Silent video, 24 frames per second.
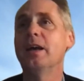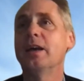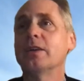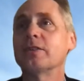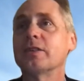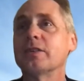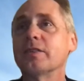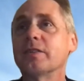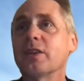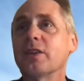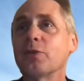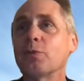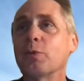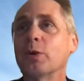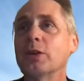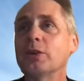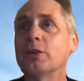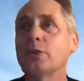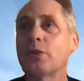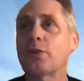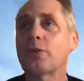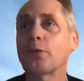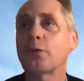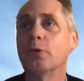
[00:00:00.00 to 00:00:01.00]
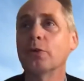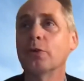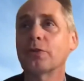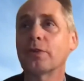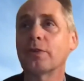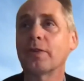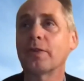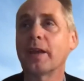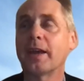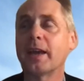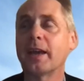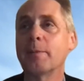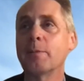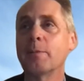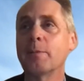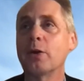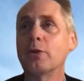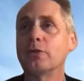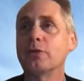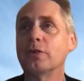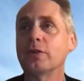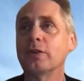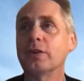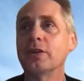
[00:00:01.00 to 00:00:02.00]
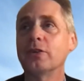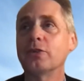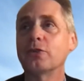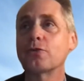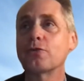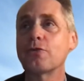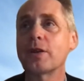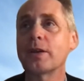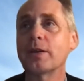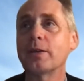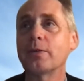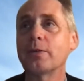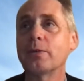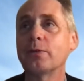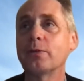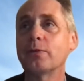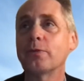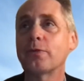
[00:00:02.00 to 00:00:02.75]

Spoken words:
She says, what are your thoughts on the MOT's green